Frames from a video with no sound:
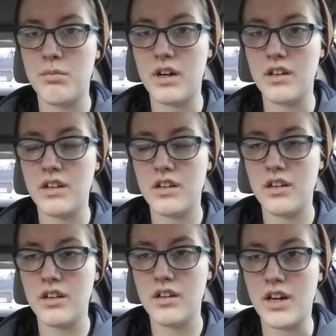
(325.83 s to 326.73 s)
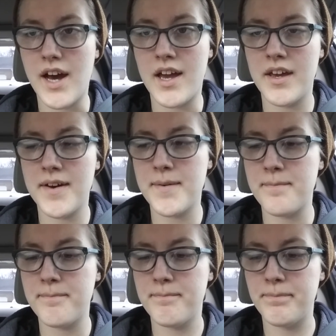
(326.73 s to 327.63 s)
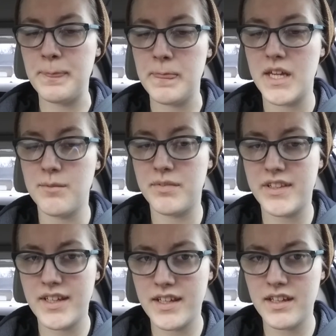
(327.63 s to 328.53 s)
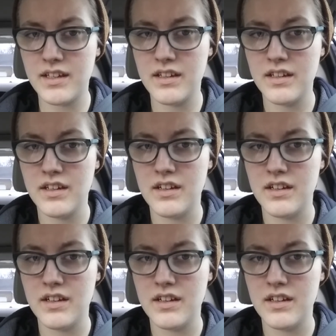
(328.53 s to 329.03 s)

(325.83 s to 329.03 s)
But I'm seeing